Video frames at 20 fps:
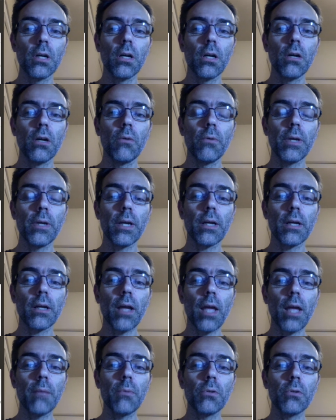we are
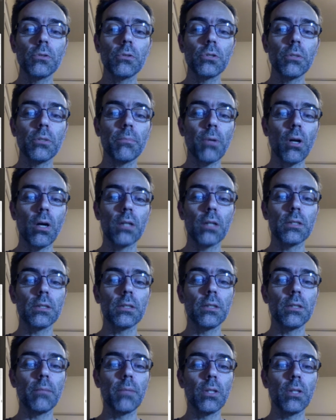able to plot the
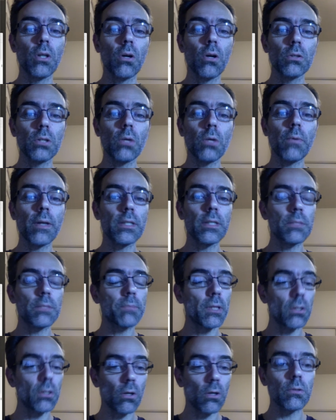binodal and
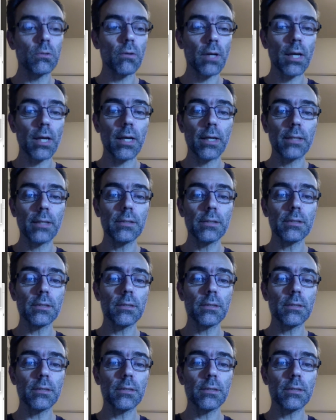spinodal lines.